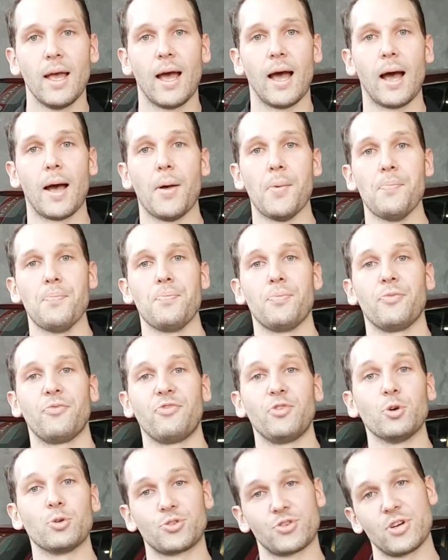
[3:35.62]
Um,
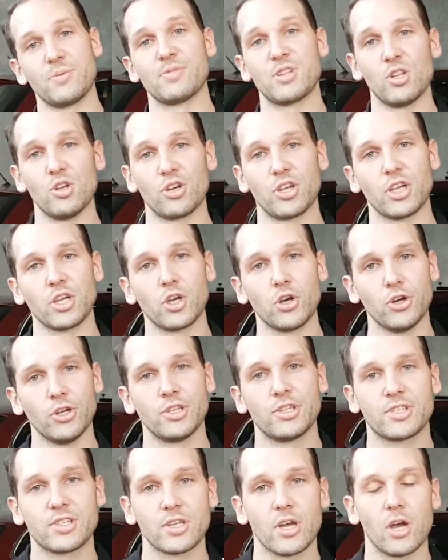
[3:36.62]
fuel trims are looking
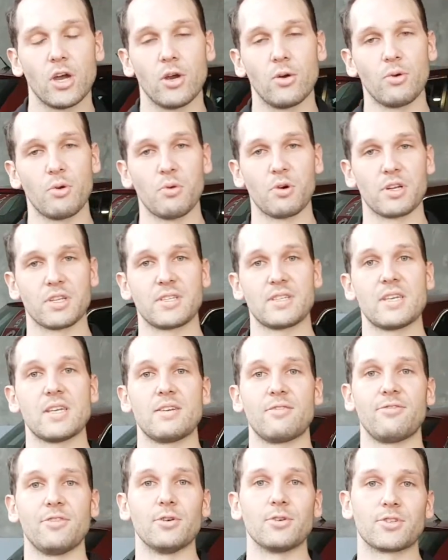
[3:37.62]
good, so we want to see
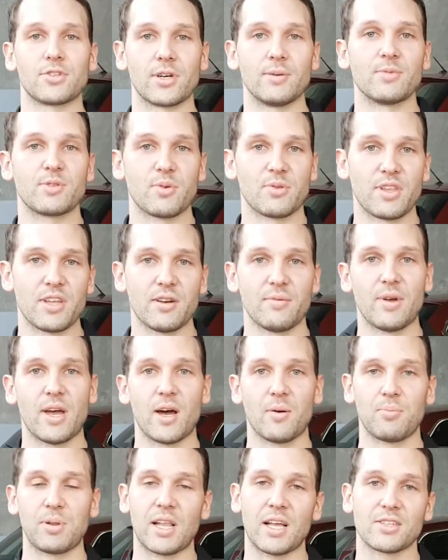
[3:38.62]
fuel trims within
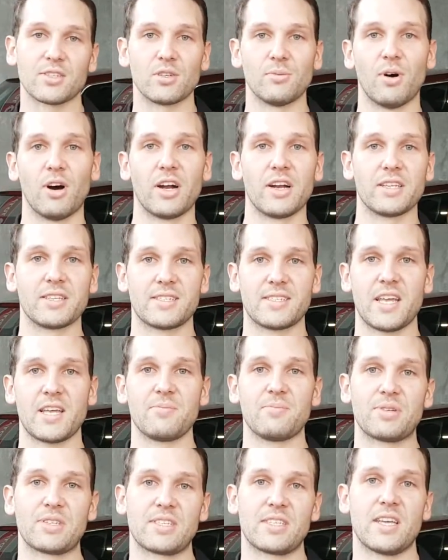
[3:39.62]
about plus or minus
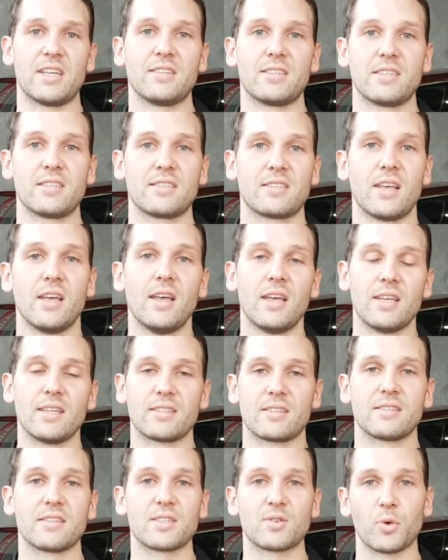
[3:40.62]
10% is, is
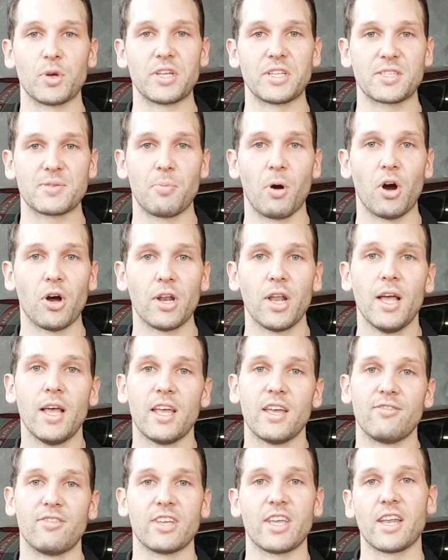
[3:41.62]
the sweet spot.
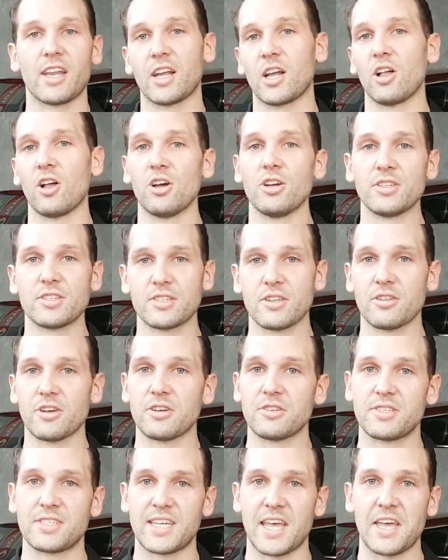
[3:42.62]
If you're getting close to
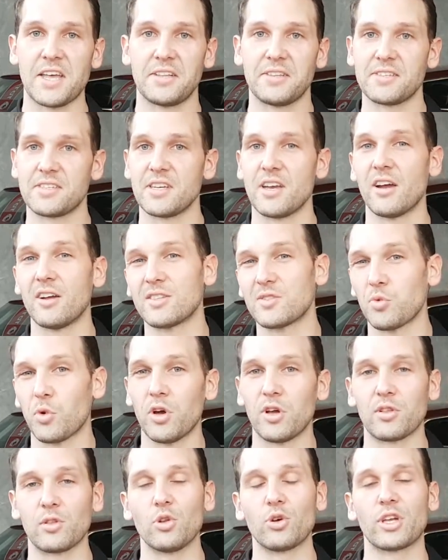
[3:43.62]
those 10s, you know, it's
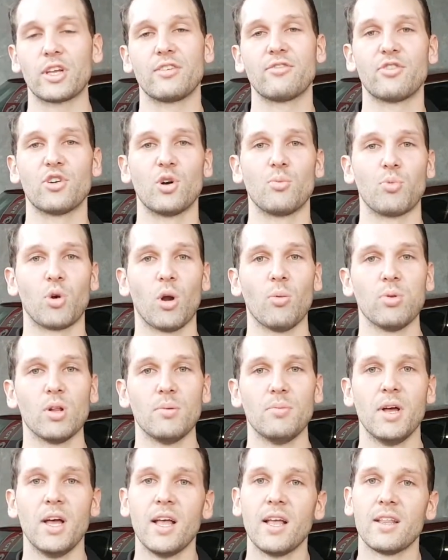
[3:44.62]
worth looking for a
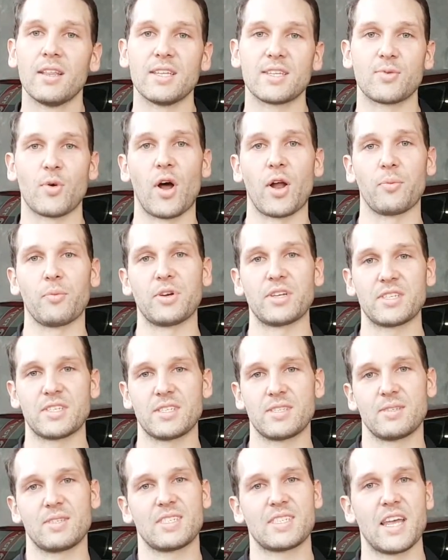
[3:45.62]
problem. This one, we're
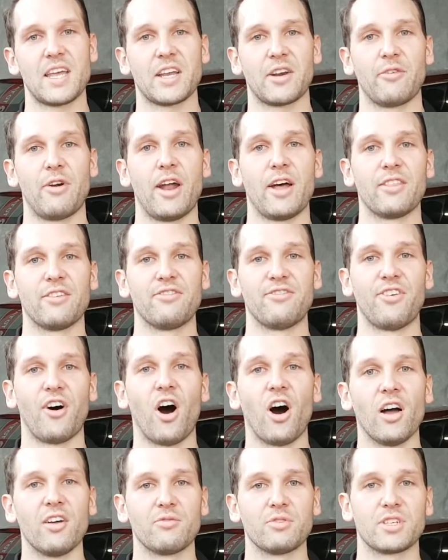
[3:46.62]
staying around the
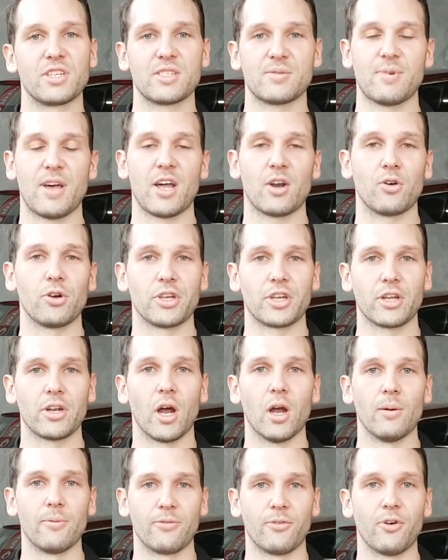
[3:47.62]
5, which is about all you could
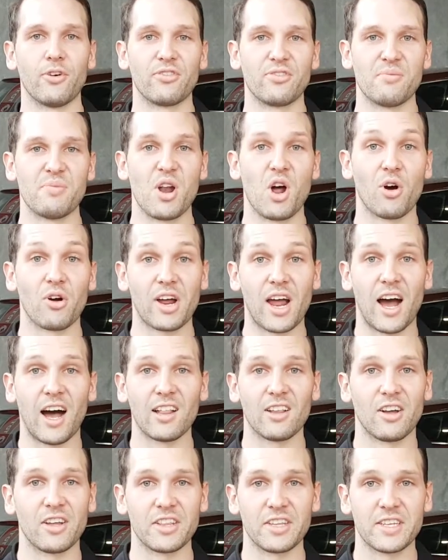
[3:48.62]
hope for from an old car
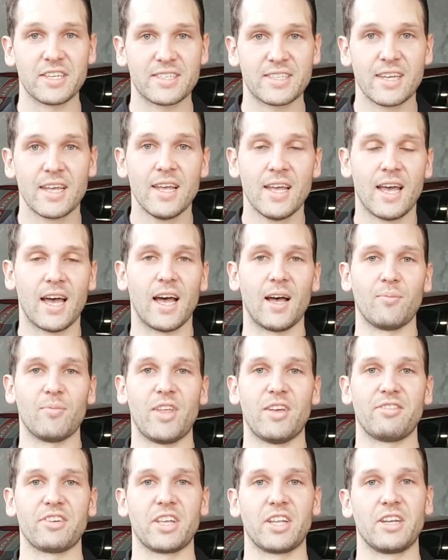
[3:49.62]
like this. I'm um,
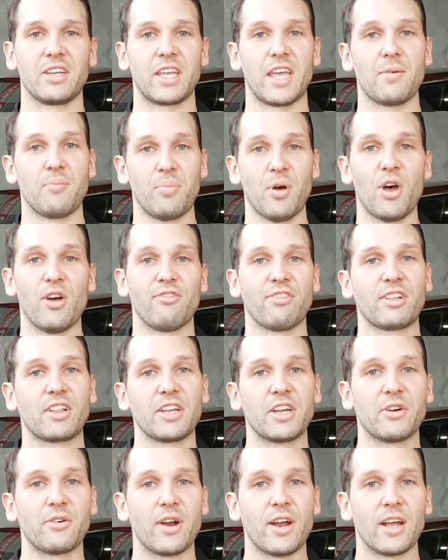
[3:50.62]
never going to get
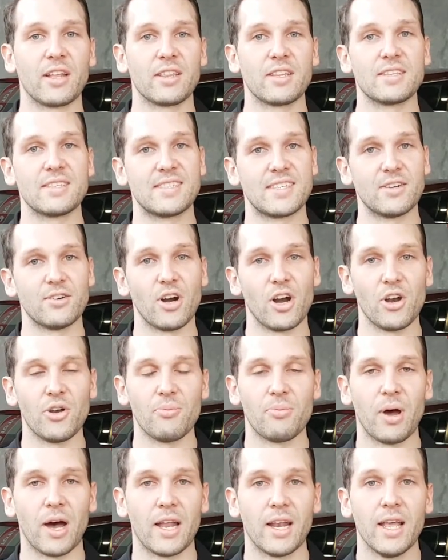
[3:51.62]
perfectly around 0,
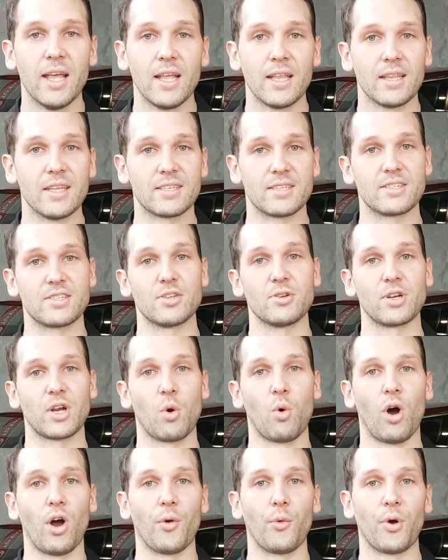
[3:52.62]
but this is doing
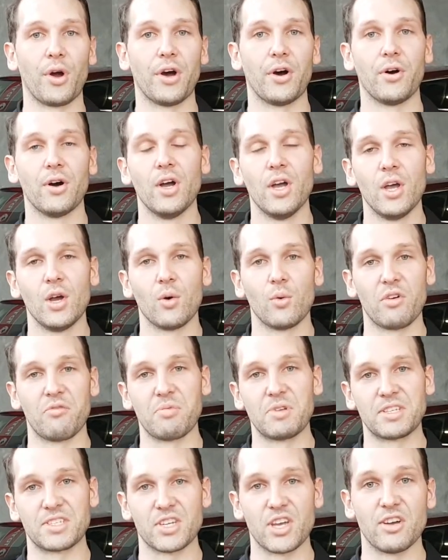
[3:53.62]
quite well. We've
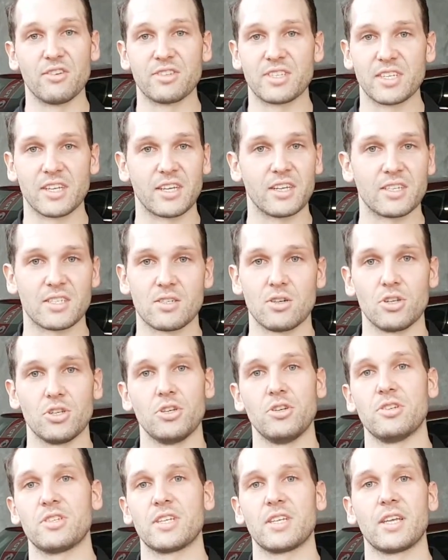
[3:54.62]
been servicing it, it's not
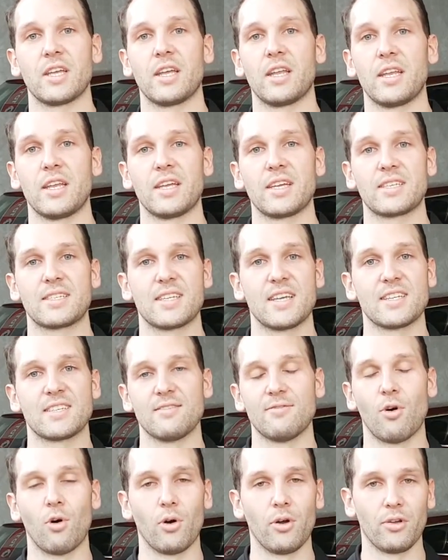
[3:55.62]
using any
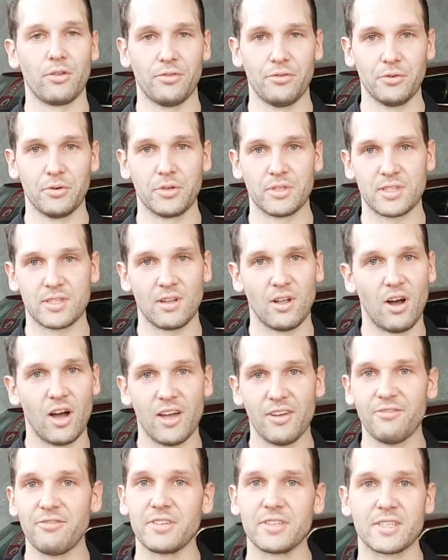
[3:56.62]
excessive oil through its
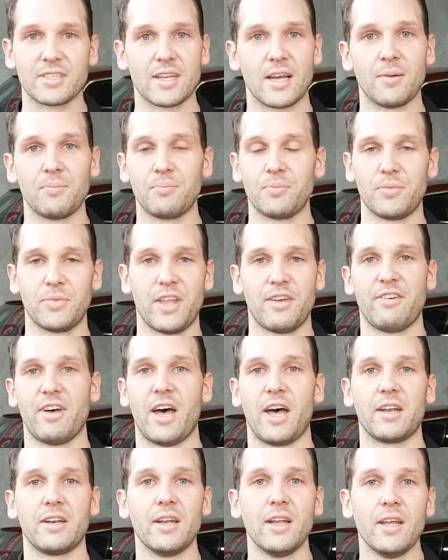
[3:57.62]
life. It's um, never
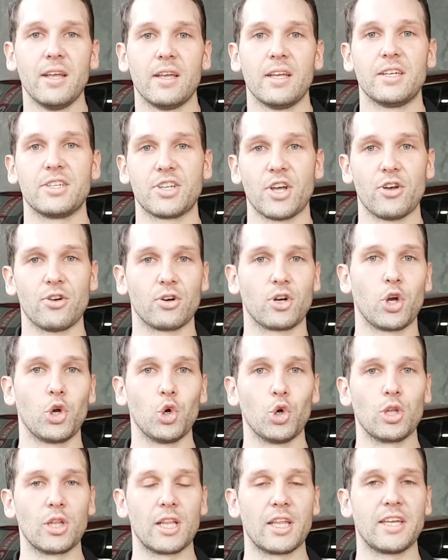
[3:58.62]
had internal
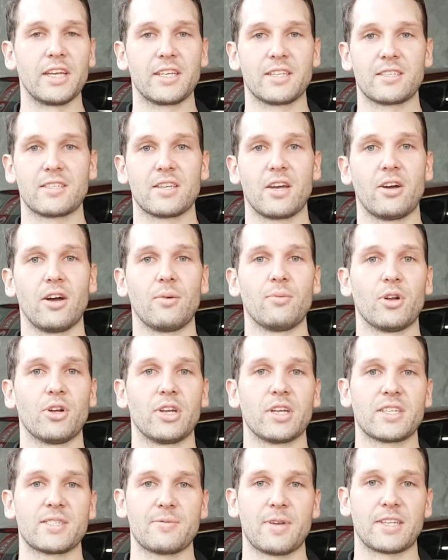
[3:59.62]
coolant leaks, so I'm not
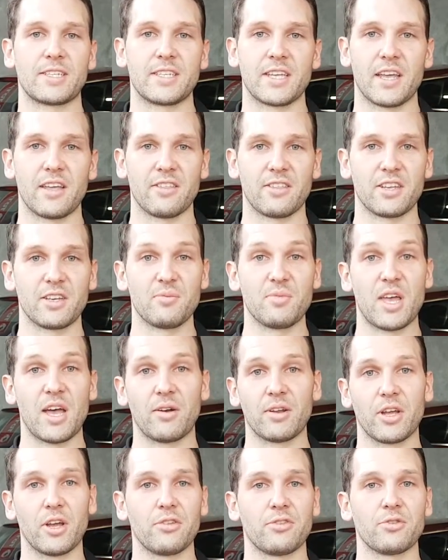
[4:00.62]
expecting anything to be able
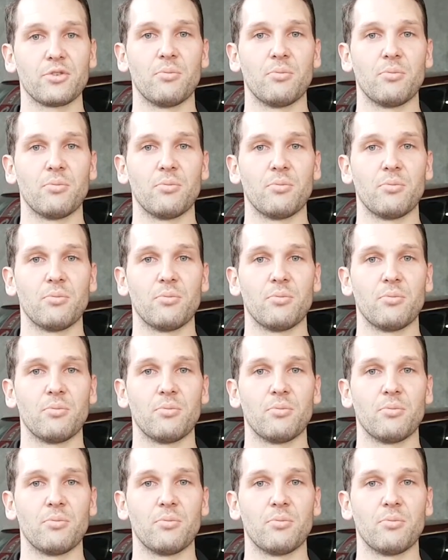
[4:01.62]
to go